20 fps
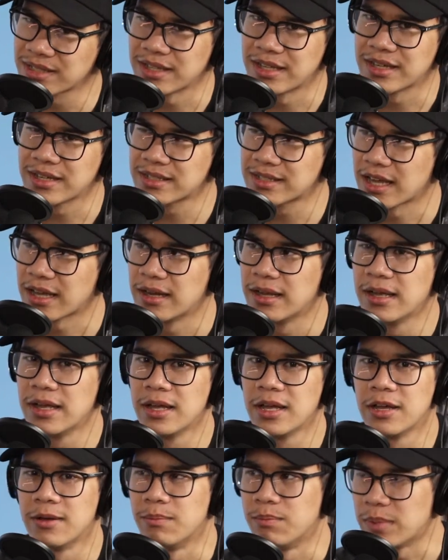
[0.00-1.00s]
things that
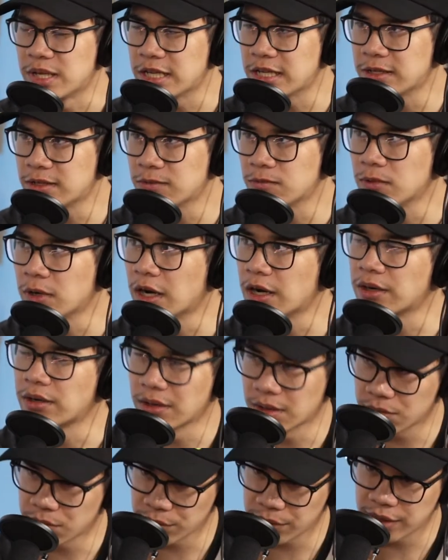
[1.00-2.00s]
mean
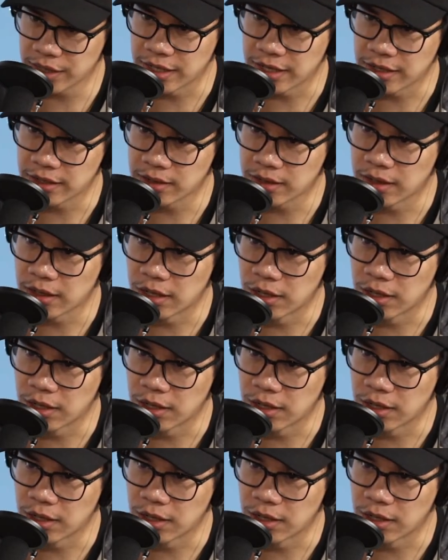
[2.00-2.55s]
another thing.